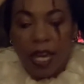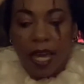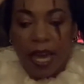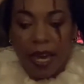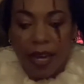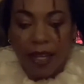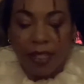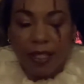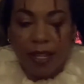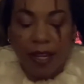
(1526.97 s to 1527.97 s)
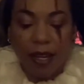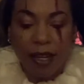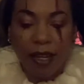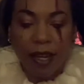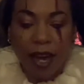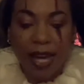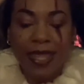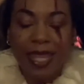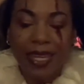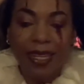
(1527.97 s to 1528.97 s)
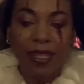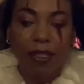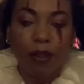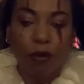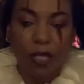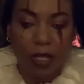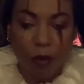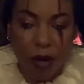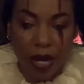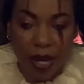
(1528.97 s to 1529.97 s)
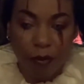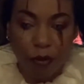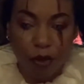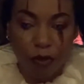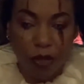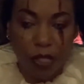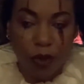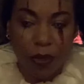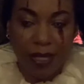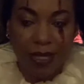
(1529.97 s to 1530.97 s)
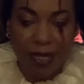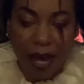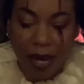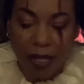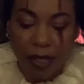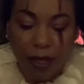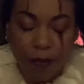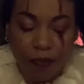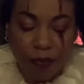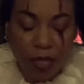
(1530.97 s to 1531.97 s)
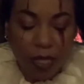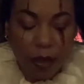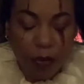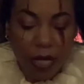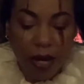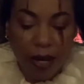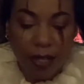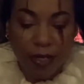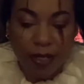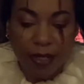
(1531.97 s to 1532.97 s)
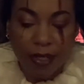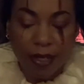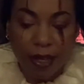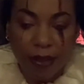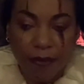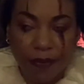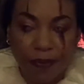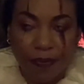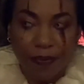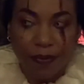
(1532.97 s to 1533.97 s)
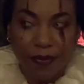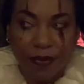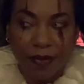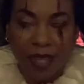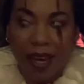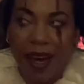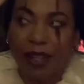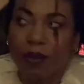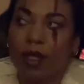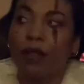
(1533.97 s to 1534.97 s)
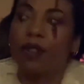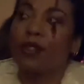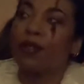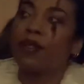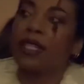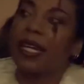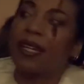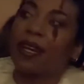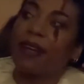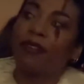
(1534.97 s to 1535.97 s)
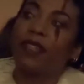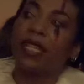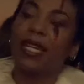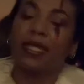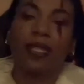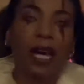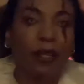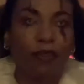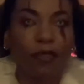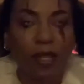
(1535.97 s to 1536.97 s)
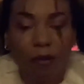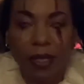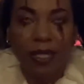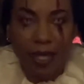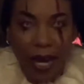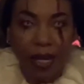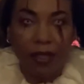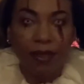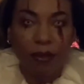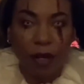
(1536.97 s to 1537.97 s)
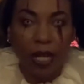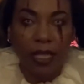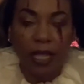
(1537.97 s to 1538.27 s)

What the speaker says: And I think the reason why I'm referring to it as sad is because, I don't know, dude, like I feel like life can be sad, right?